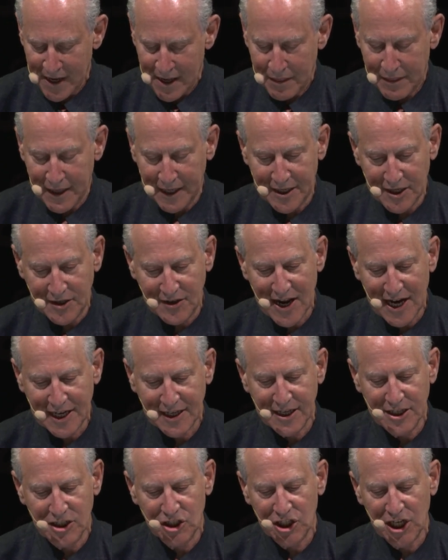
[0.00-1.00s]
that
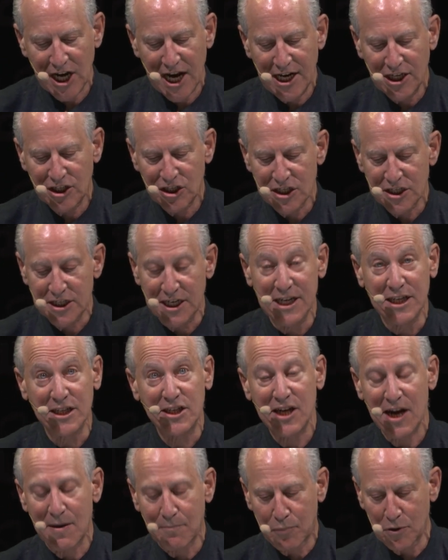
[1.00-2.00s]
detected changes in
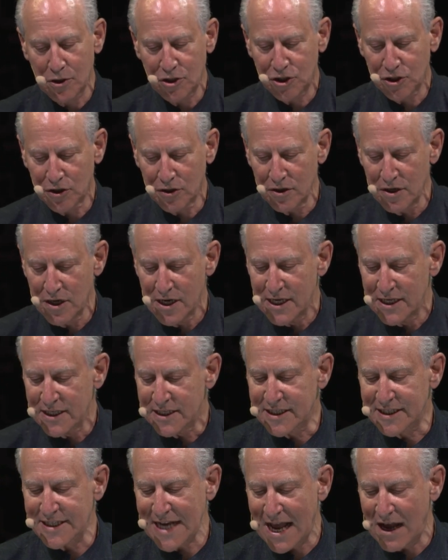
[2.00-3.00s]
temperature,
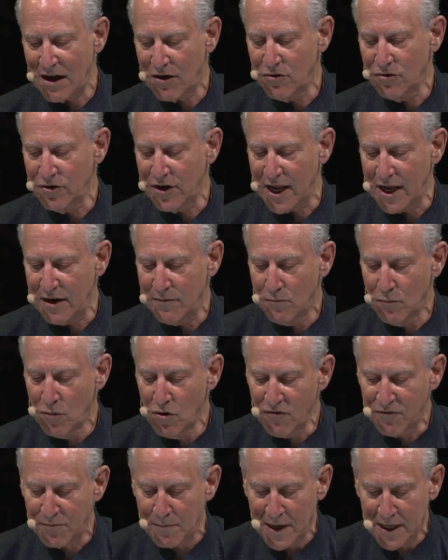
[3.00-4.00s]
sound, and
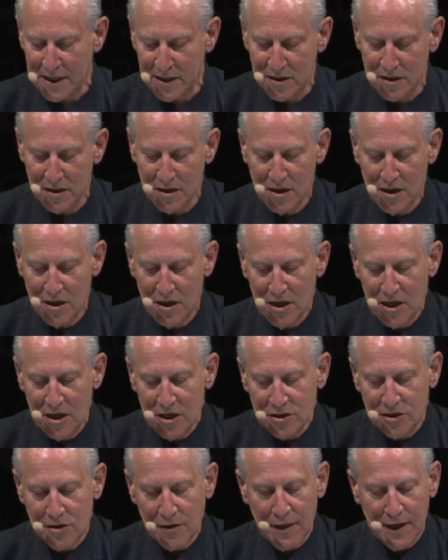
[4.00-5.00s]
movement
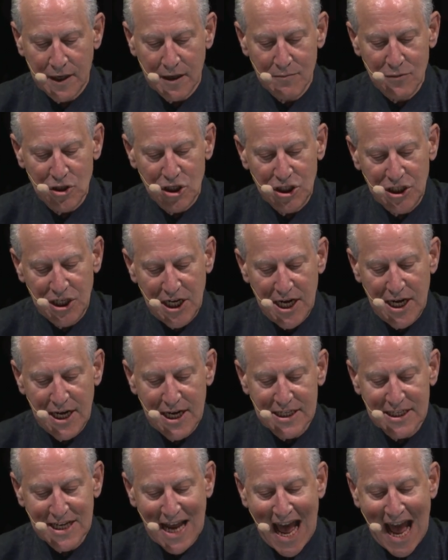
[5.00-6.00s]
so that the machine
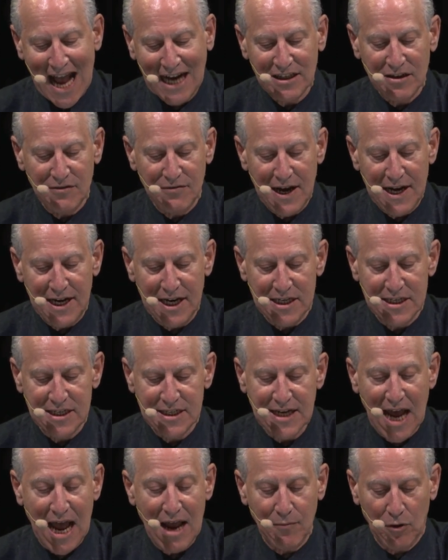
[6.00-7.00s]
is activated
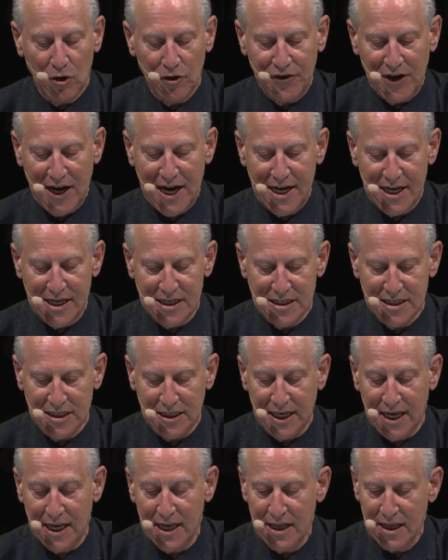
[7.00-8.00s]

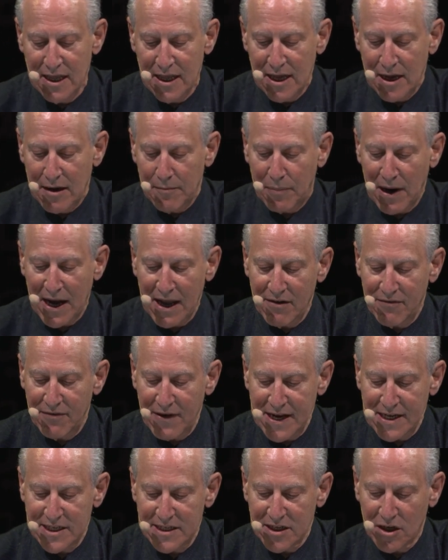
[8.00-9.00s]
simultaneously by
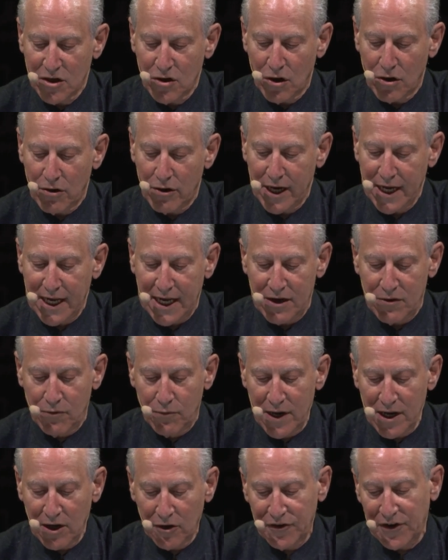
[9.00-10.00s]
events occurring in
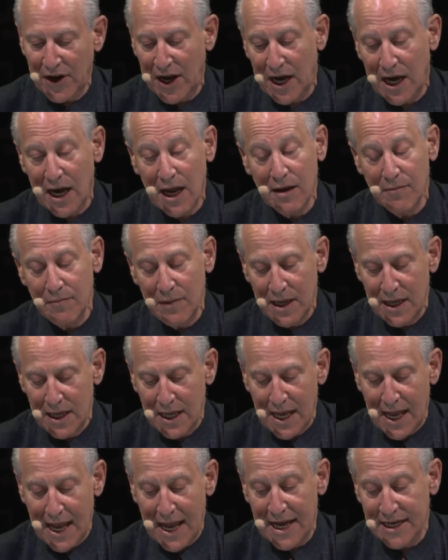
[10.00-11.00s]
real time
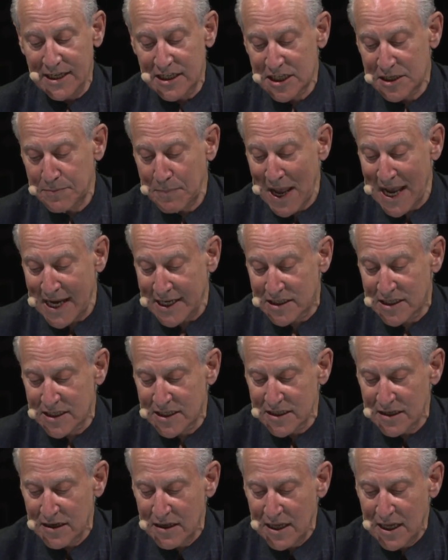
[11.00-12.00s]
and
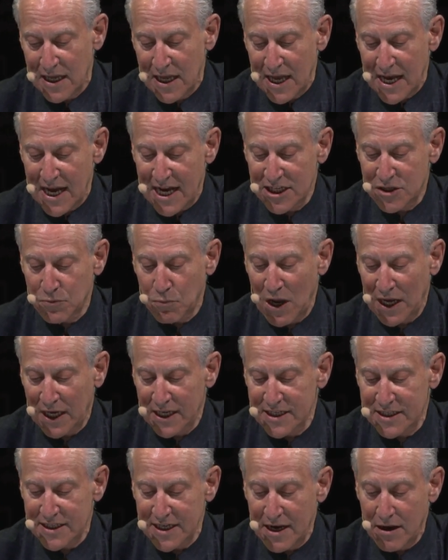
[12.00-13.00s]
space, as well
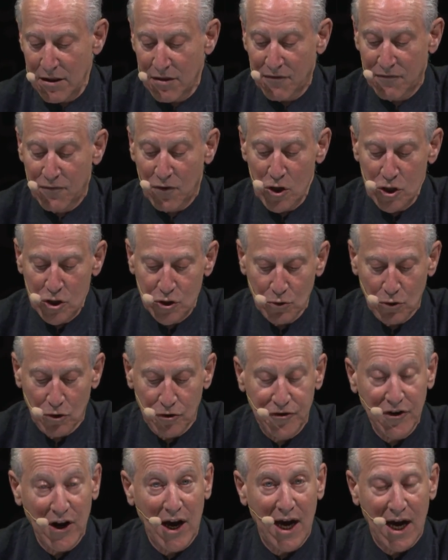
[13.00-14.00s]
as in the virtual
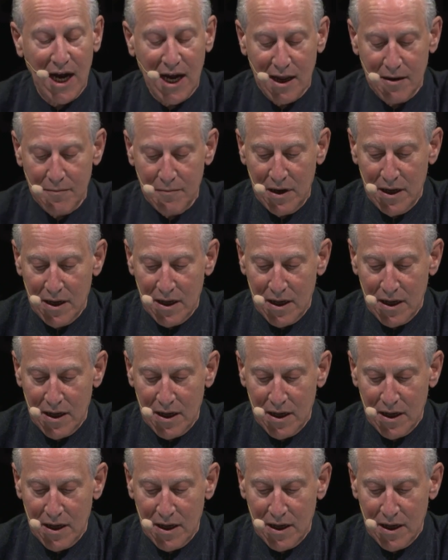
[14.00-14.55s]
time